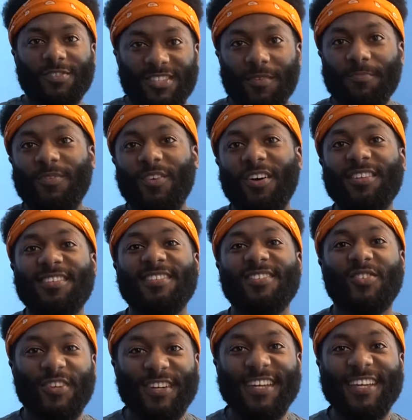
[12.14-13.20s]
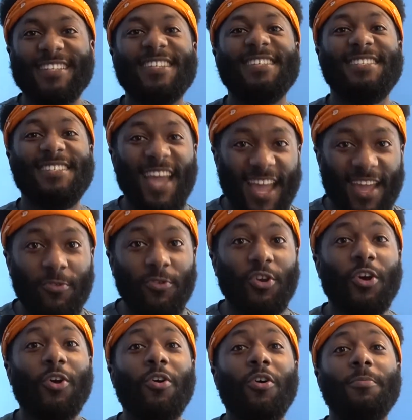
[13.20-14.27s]
Sup y'all, this is Critic, and today we
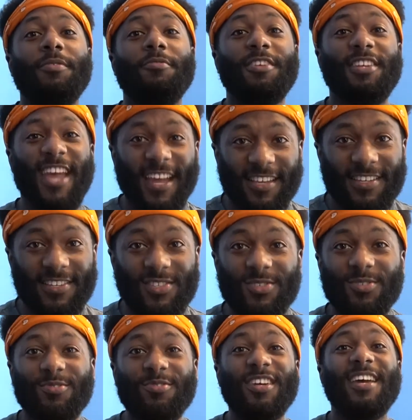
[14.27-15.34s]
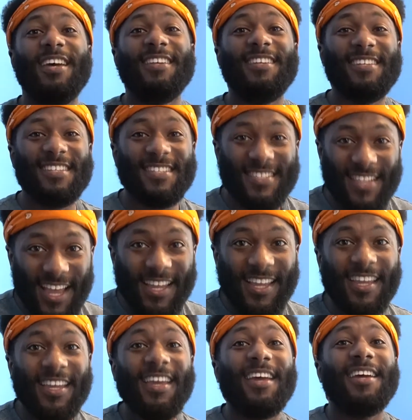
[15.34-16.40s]
are going to be reacting to the
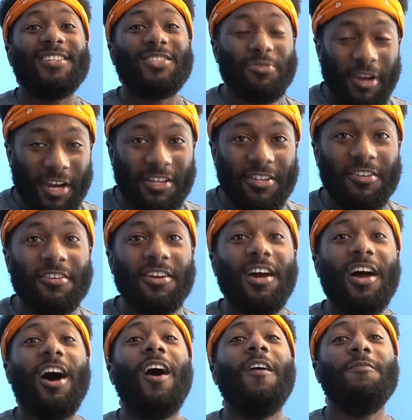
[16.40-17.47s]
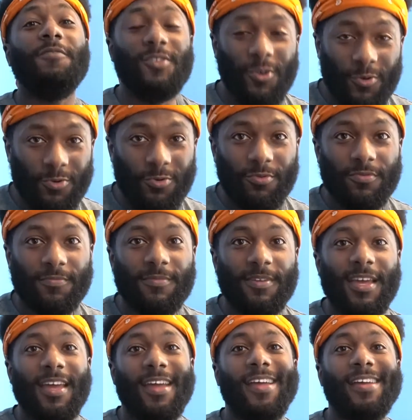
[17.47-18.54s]
second trailer of Dune.
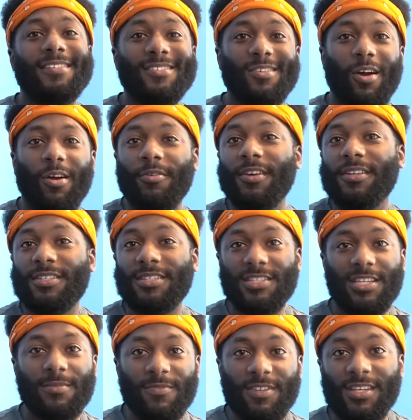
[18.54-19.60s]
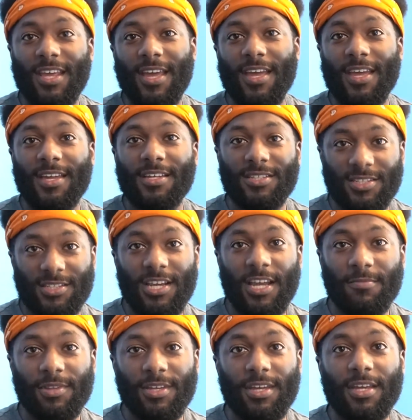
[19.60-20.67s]
It's starring Timothée
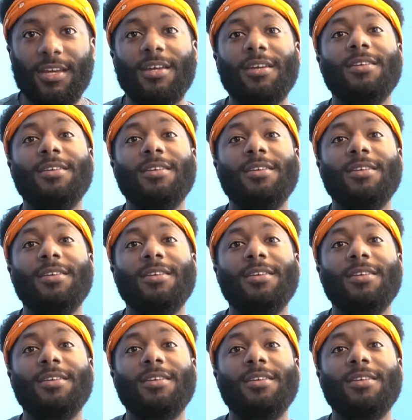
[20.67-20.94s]
Chalamet,